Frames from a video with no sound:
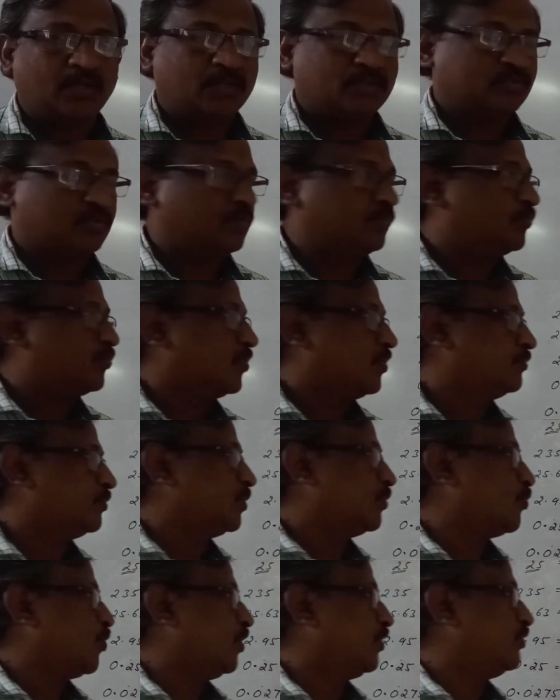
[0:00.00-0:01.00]
So from
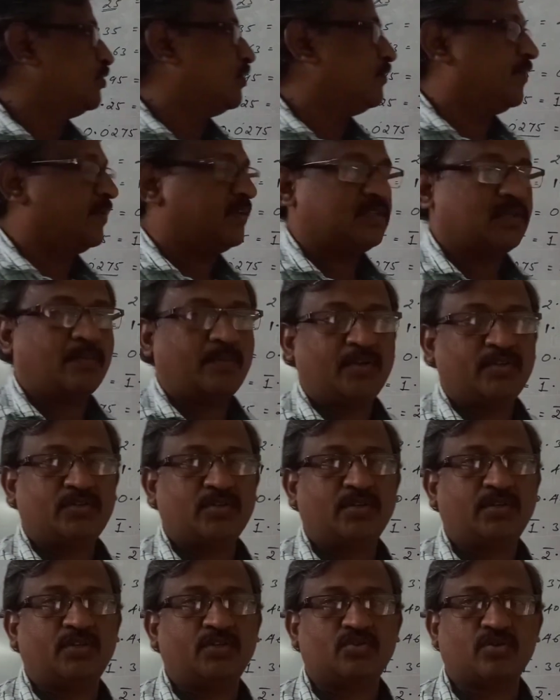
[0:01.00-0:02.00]
the point of
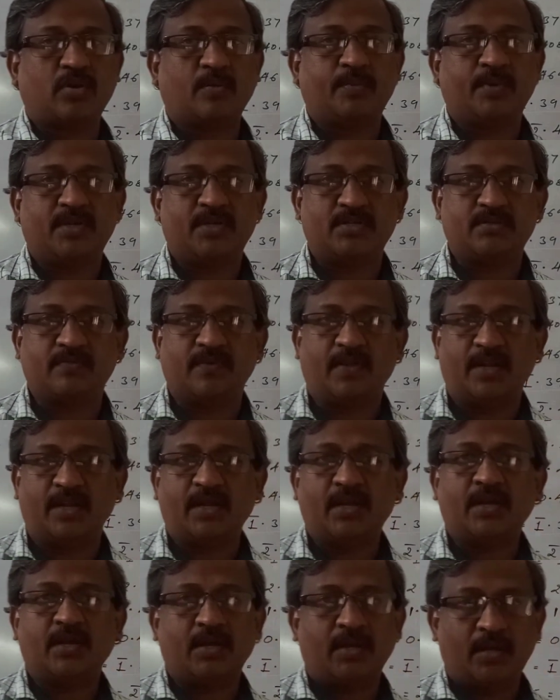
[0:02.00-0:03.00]
examination this topic is
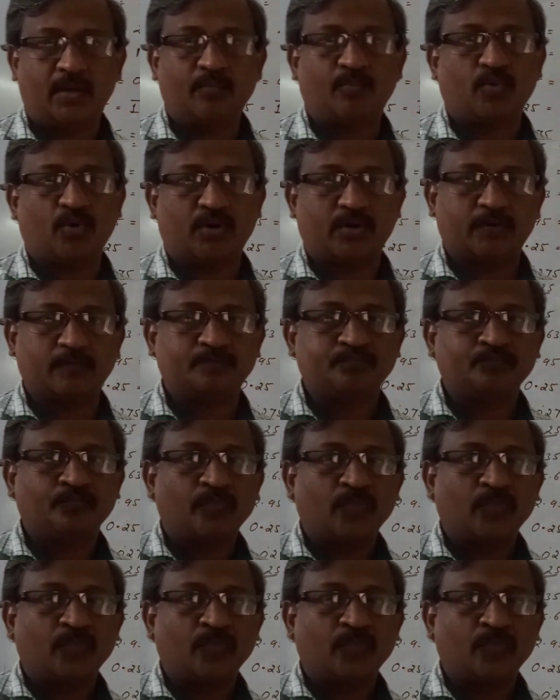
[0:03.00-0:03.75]
very important.